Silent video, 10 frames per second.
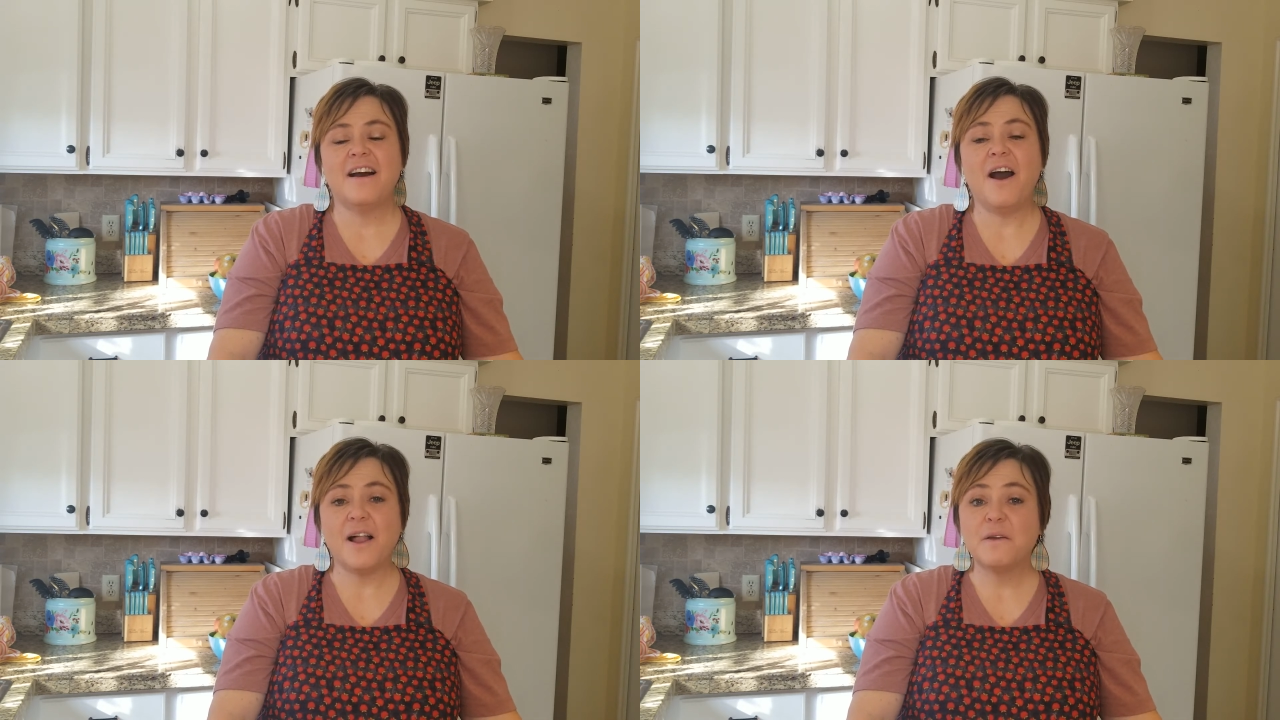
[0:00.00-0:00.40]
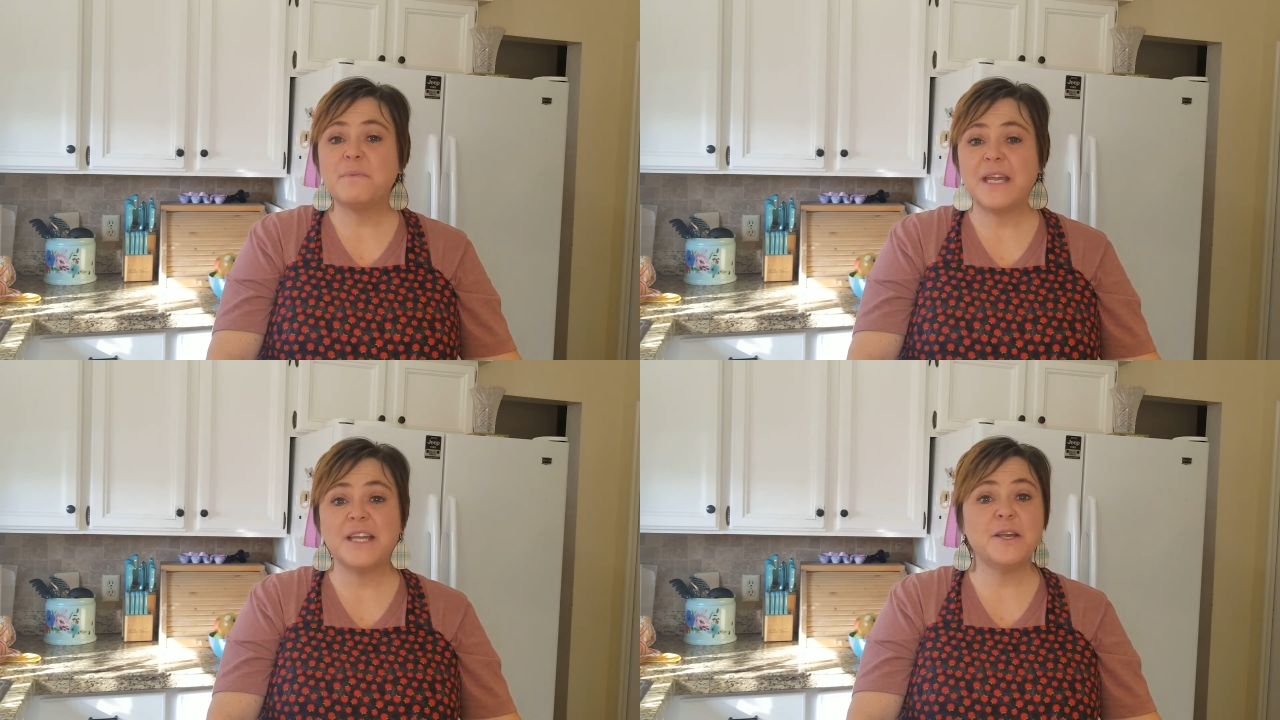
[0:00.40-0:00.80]

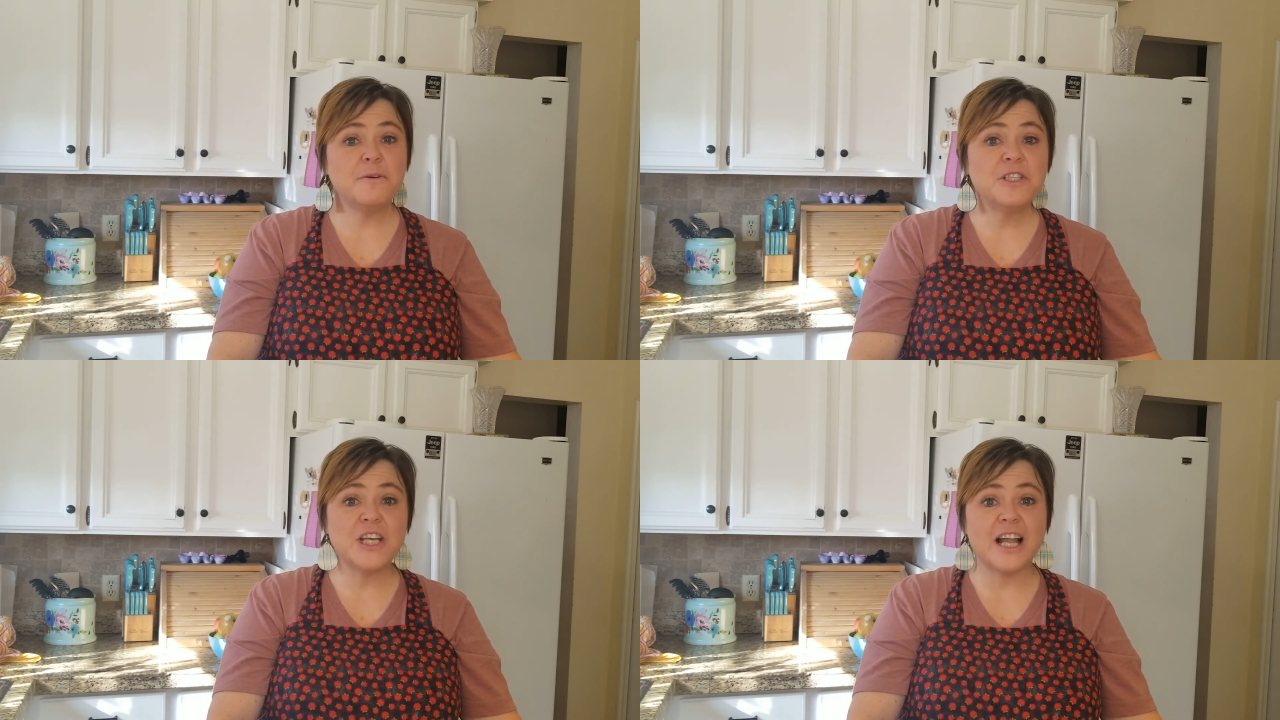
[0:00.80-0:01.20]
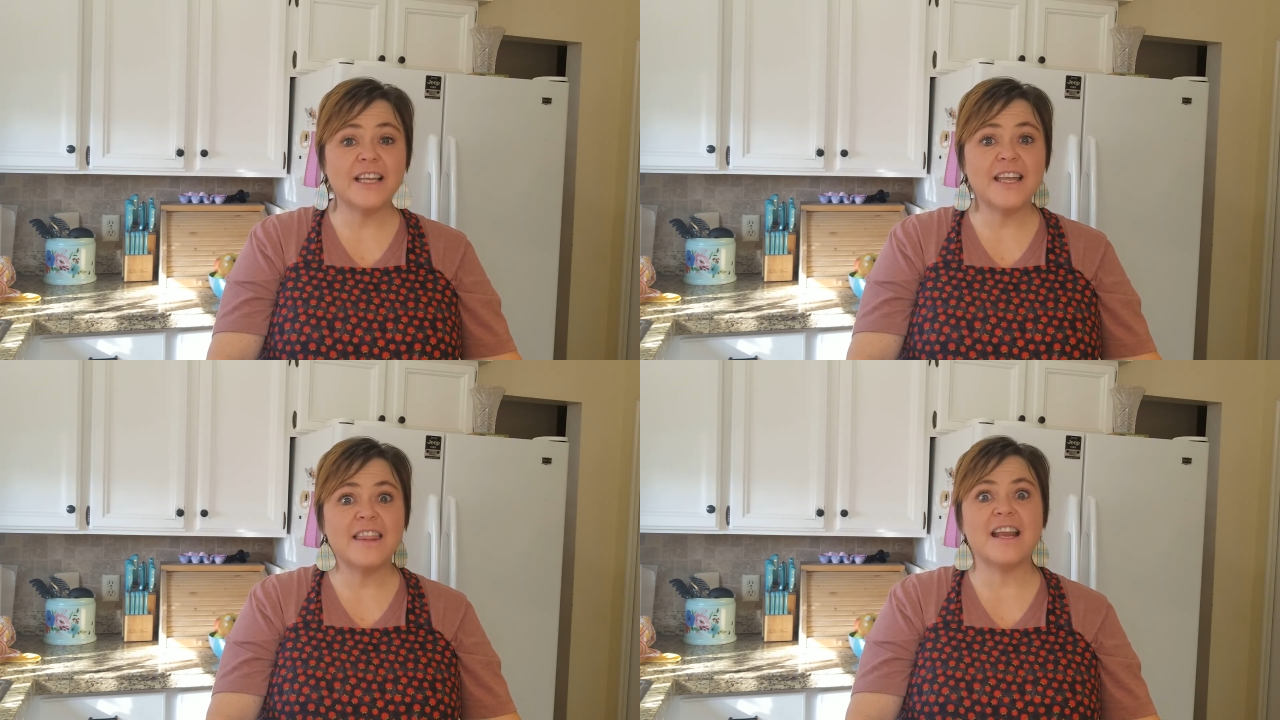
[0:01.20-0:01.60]
jalapeno
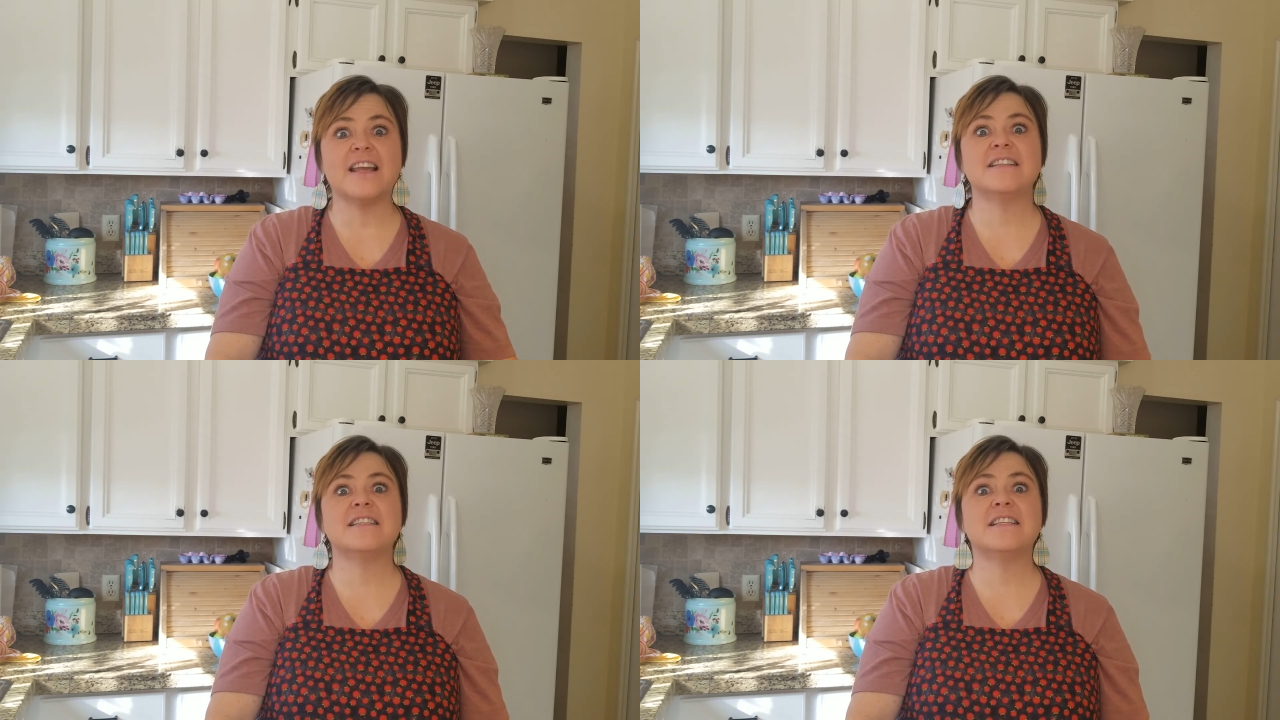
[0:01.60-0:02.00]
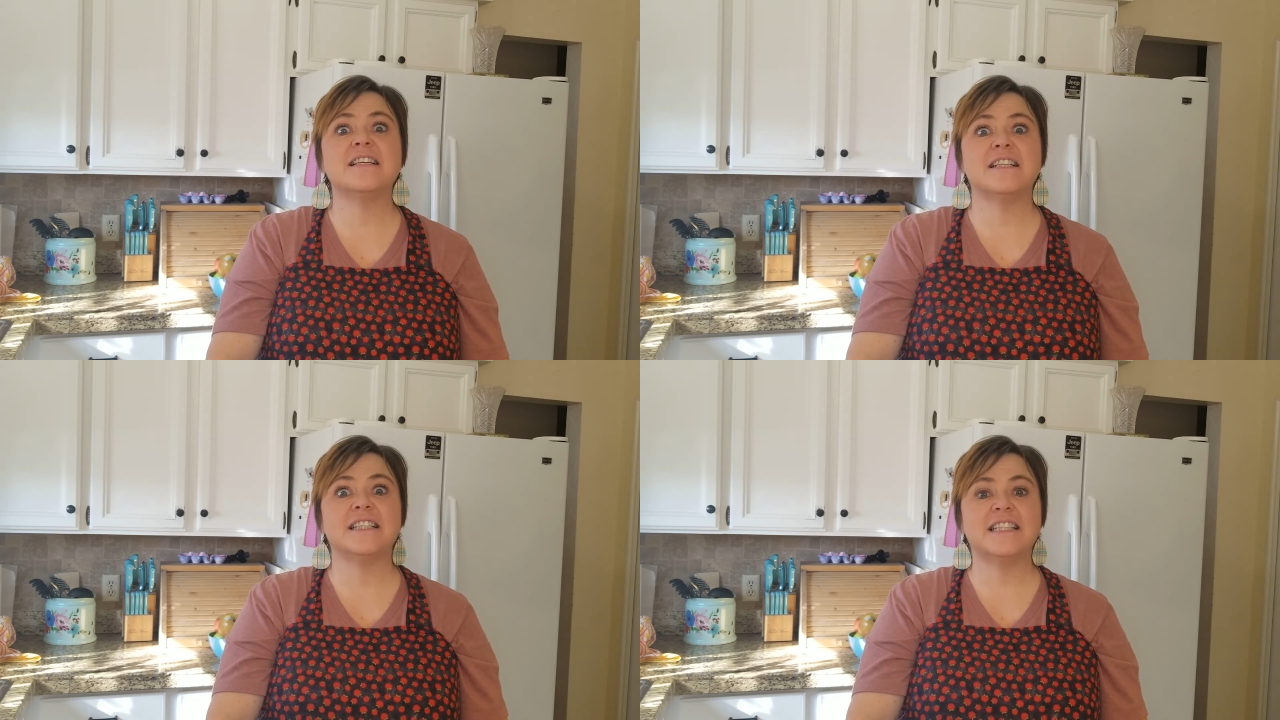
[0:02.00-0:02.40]
jelly that is
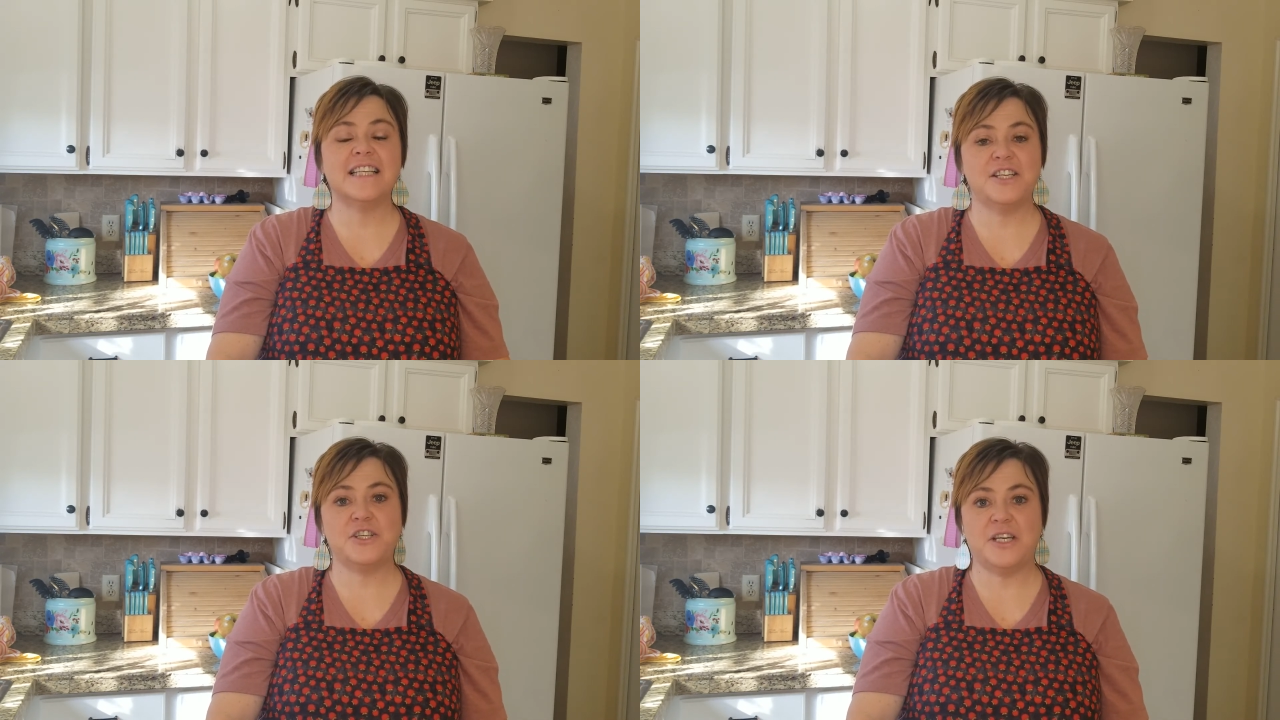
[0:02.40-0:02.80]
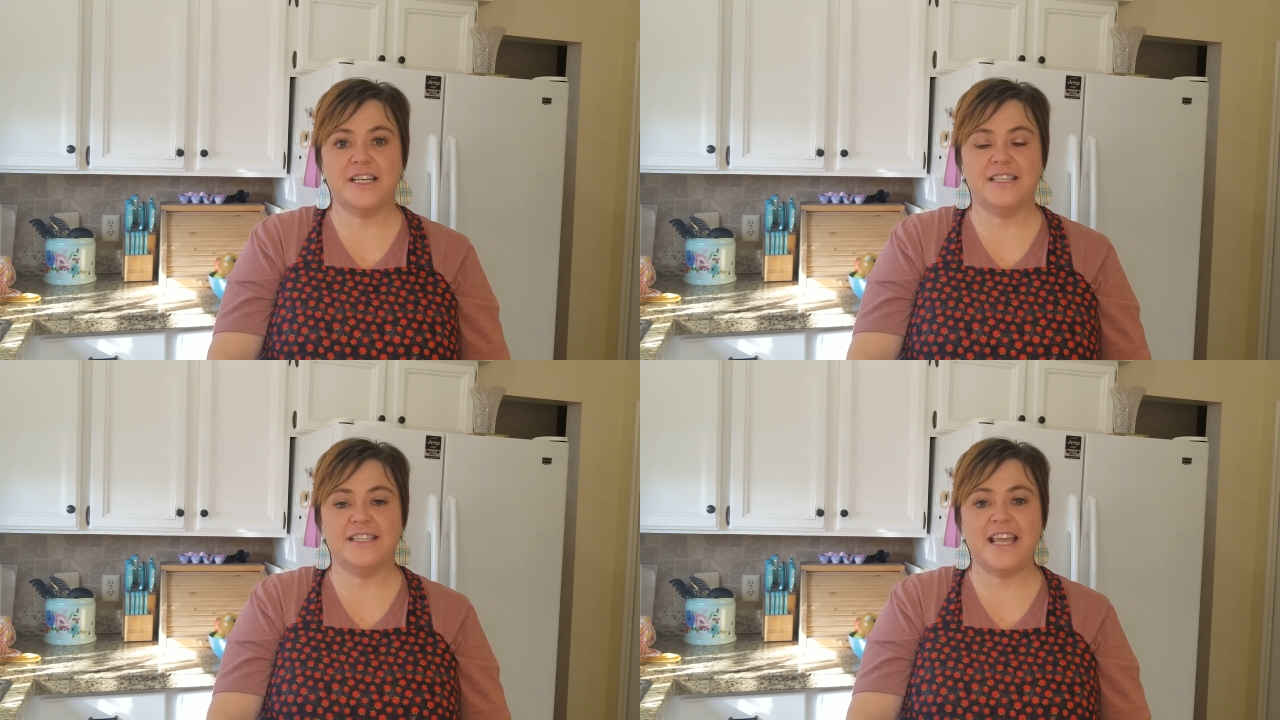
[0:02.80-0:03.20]
delicious.